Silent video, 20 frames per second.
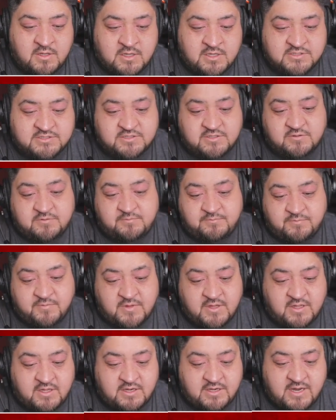So
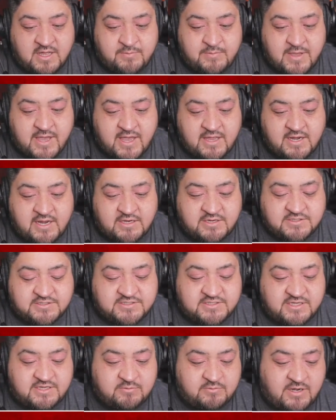not bad. And you
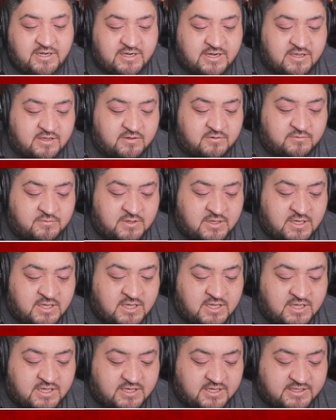see right now,
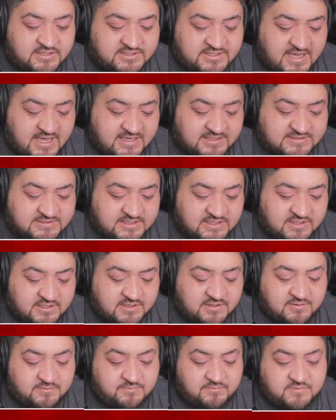it has
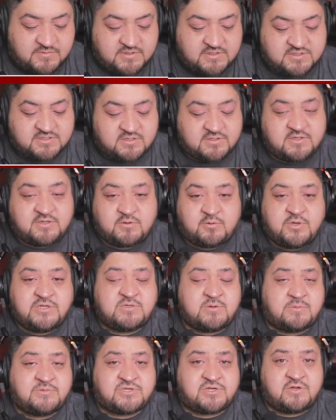the... So the
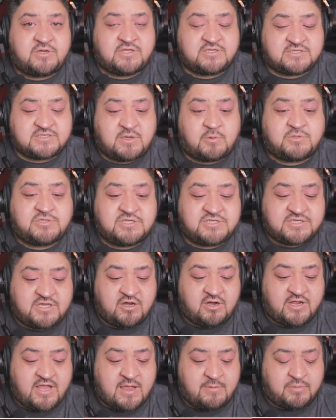reason why I'm showing you this is I want you to see
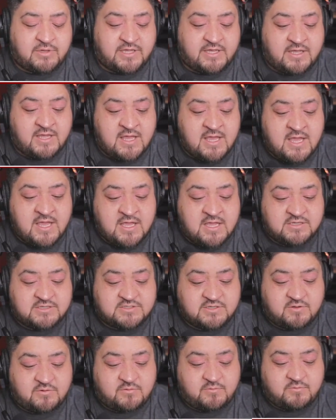her gameplay.
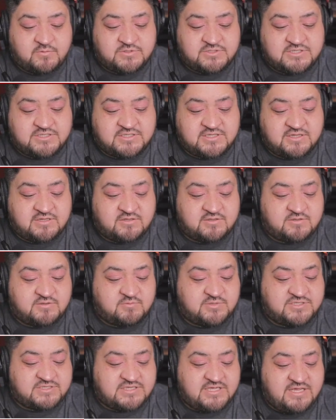So she's going to
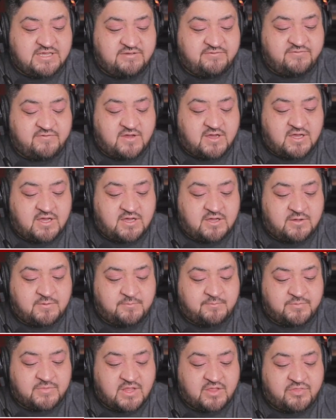receive
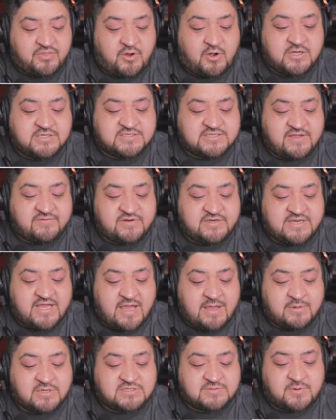37
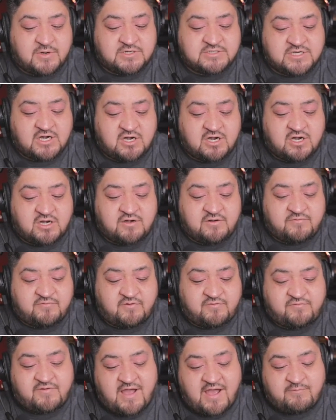damage per turn
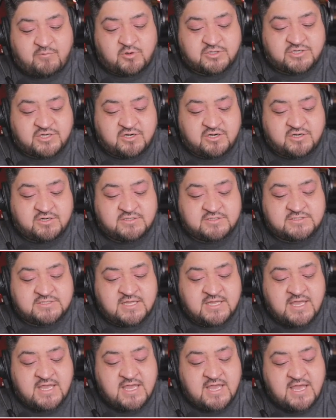for 5 more turns,
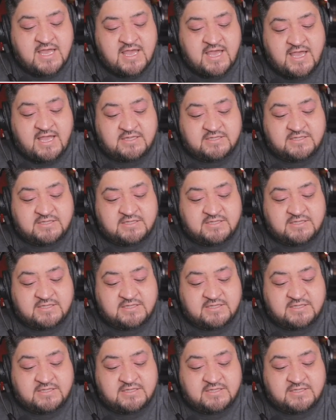and